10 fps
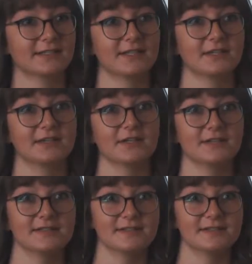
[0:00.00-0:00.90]
that there
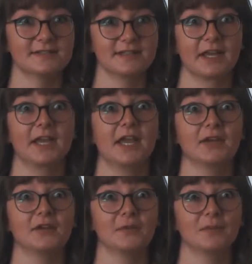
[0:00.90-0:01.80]
is a
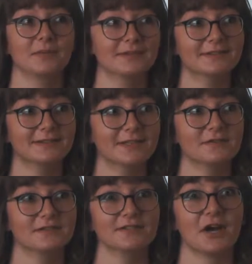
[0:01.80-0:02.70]
kingdom
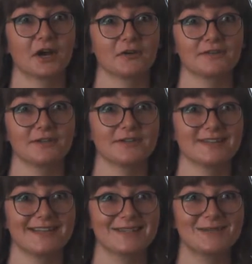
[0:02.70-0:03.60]
of photographers in